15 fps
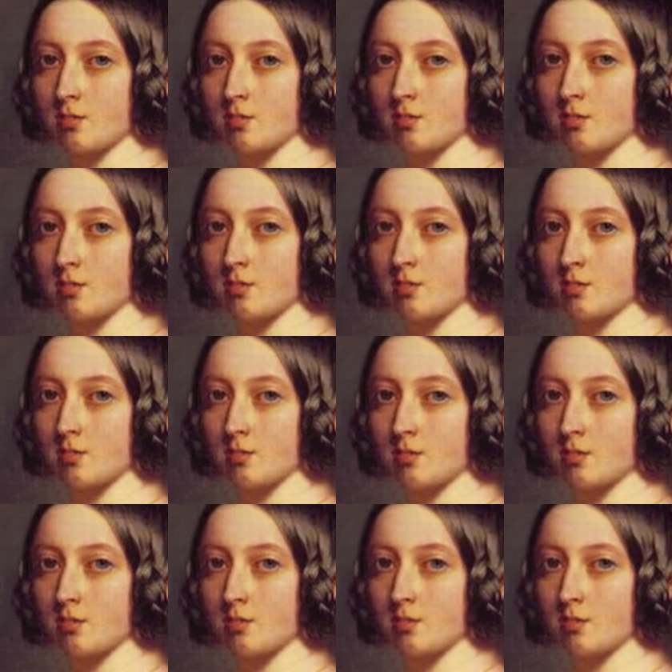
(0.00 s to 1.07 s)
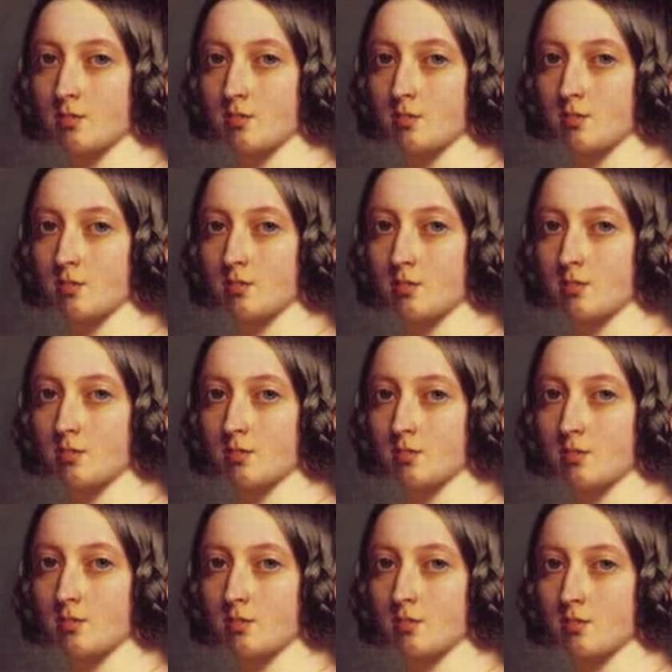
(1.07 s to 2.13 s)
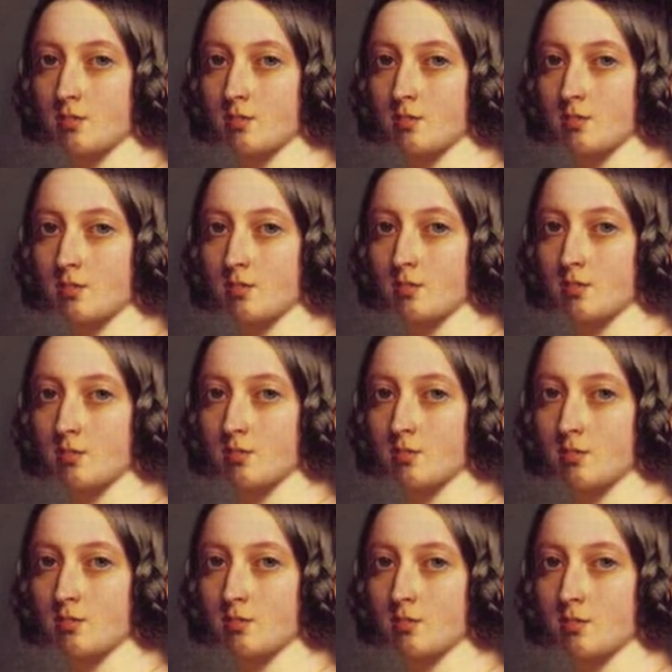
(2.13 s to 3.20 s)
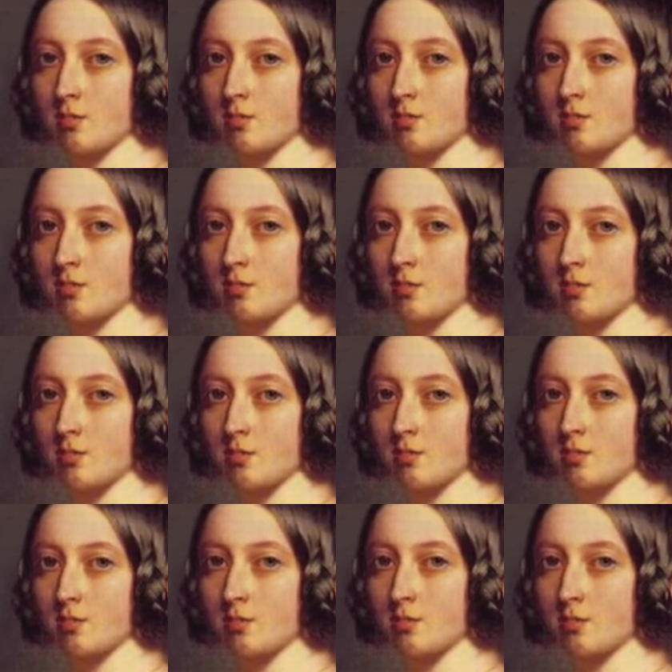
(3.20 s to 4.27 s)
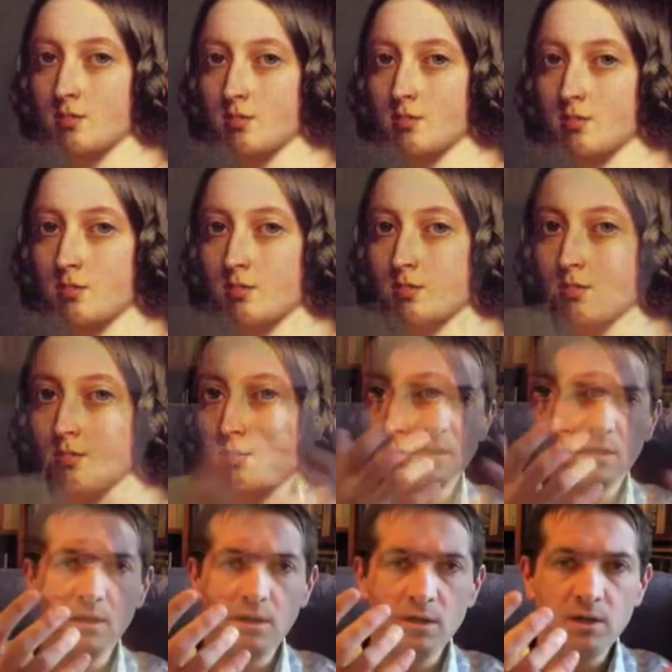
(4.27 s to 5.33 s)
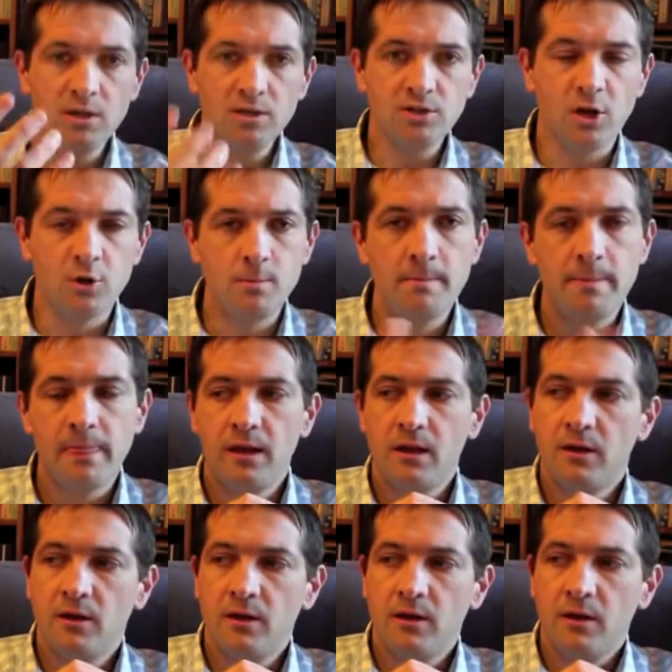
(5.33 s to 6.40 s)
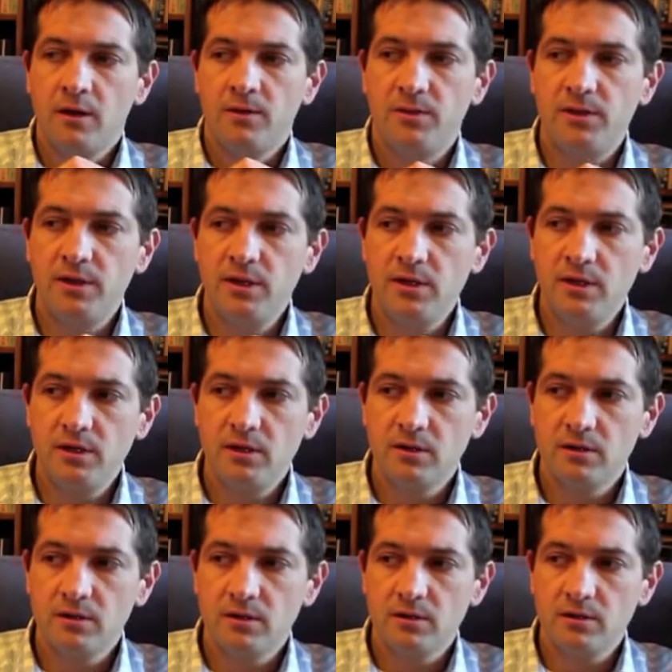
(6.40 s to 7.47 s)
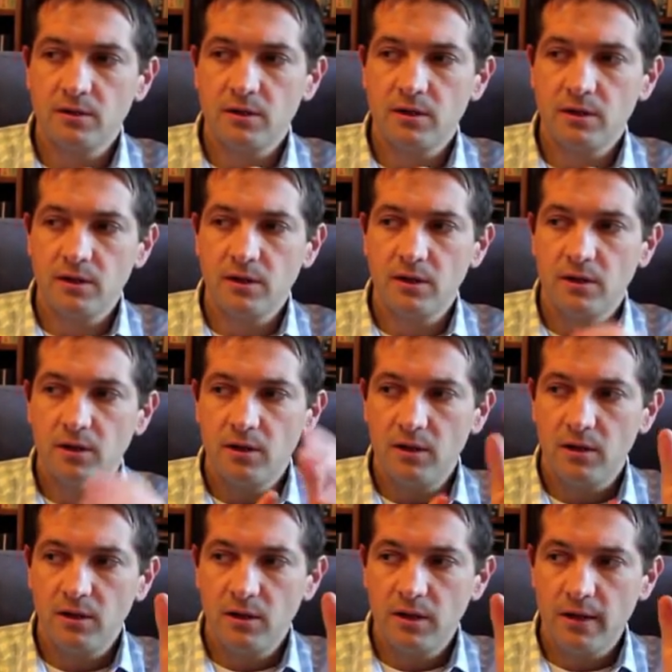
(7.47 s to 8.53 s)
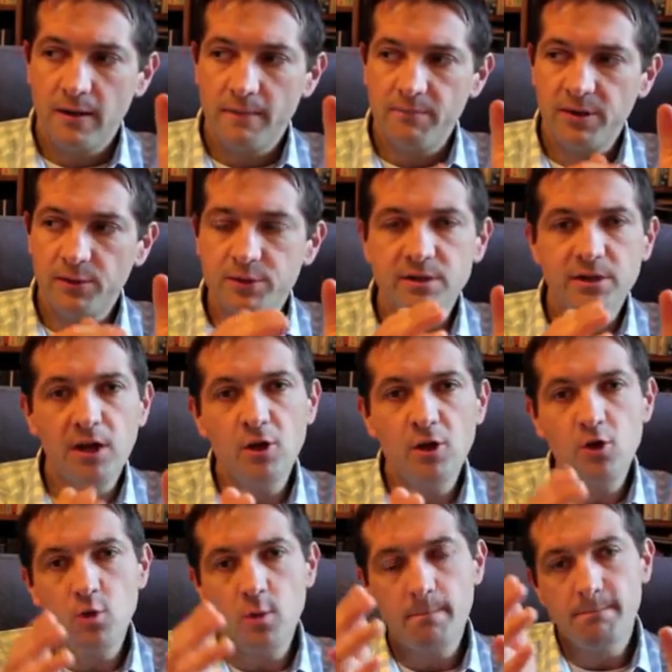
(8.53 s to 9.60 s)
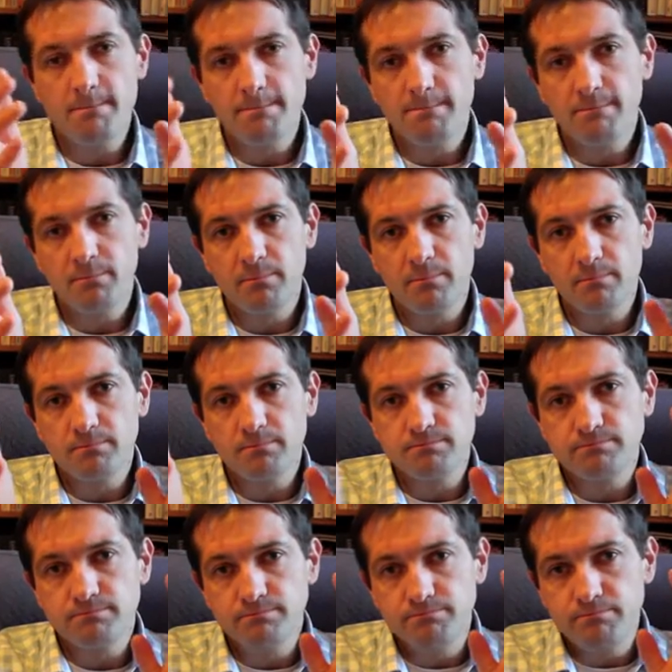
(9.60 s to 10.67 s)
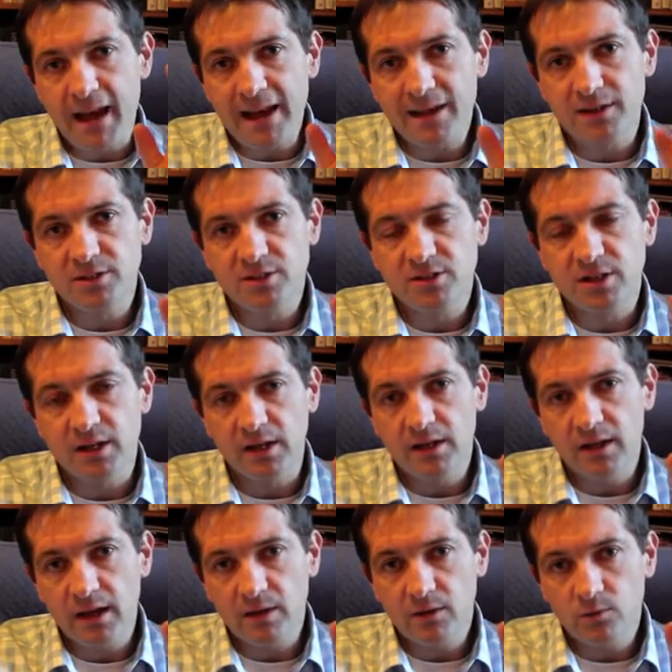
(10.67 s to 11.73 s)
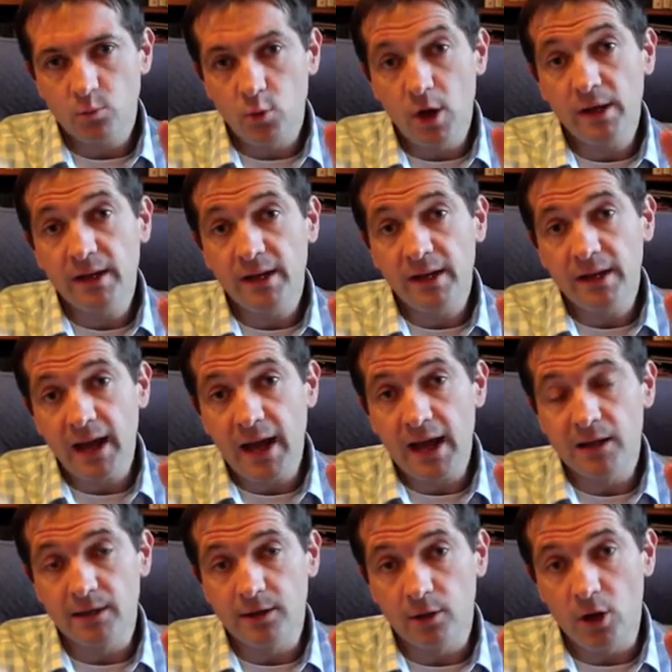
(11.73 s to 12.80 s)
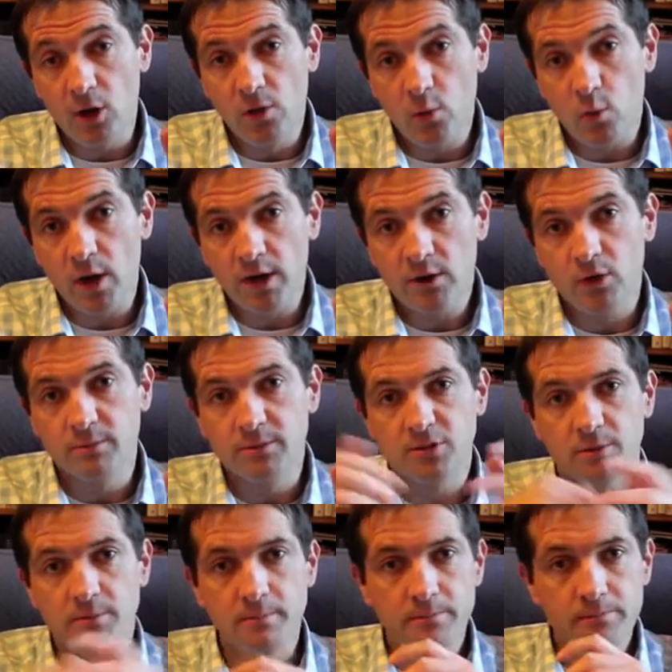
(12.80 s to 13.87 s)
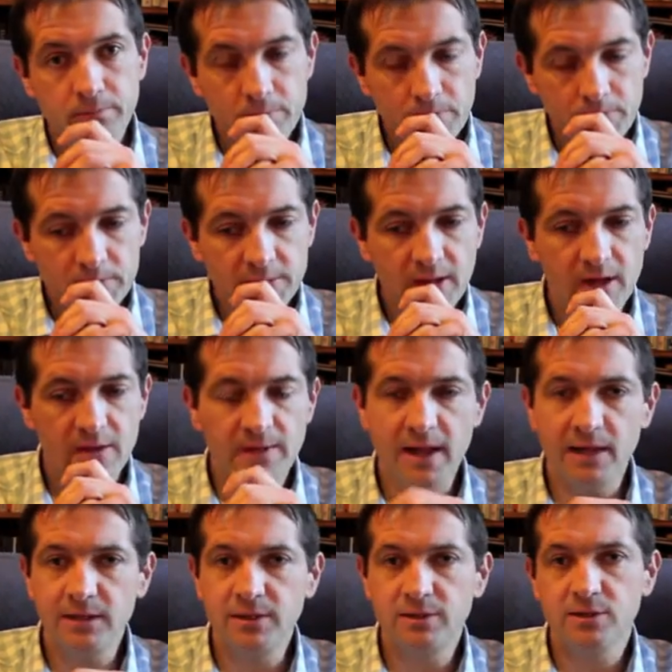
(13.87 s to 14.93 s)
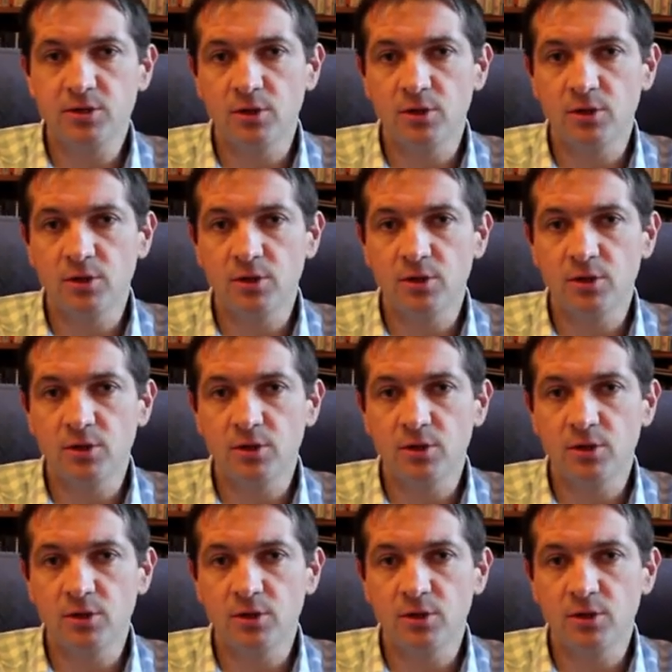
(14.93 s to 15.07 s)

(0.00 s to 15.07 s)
had a mutation in the egg that went on to become her. So there is no balancing working allele on the Y chromosome, and that leads us